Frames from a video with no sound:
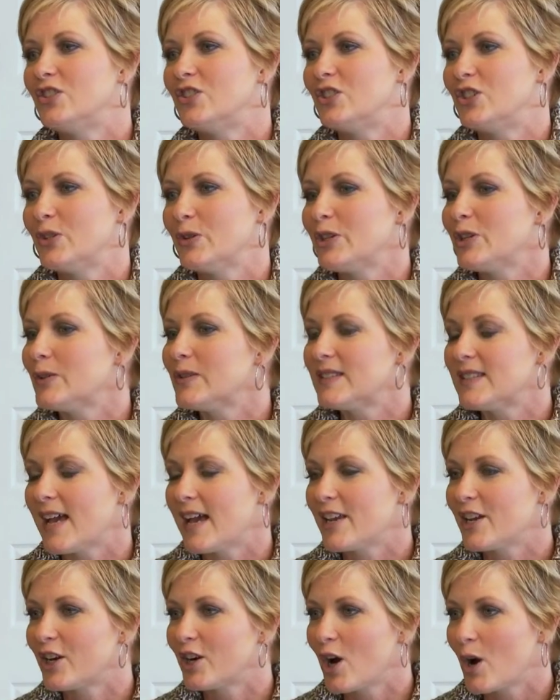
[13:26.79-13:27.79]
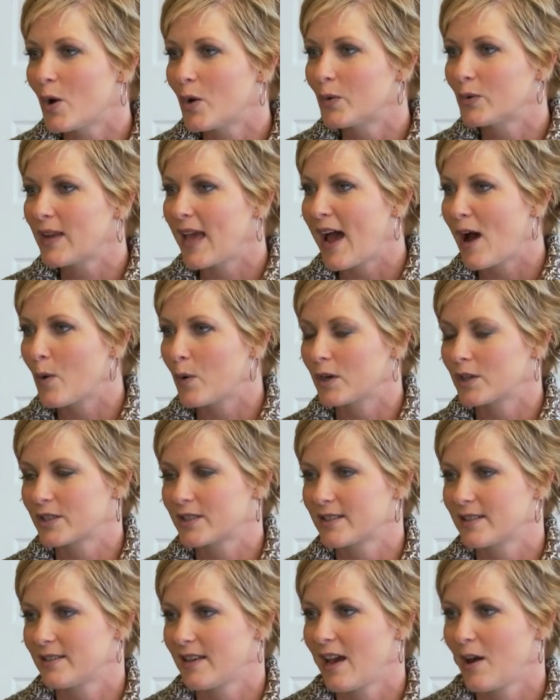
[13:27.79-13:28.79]
Do you set your own
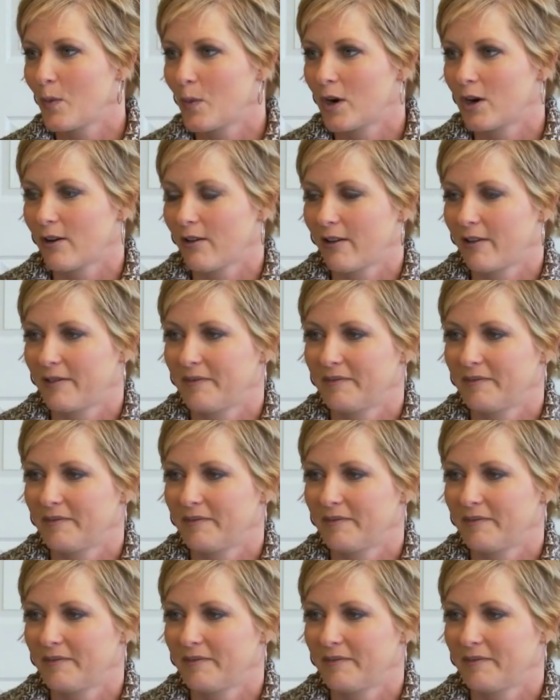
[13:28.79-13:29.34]
hours at work?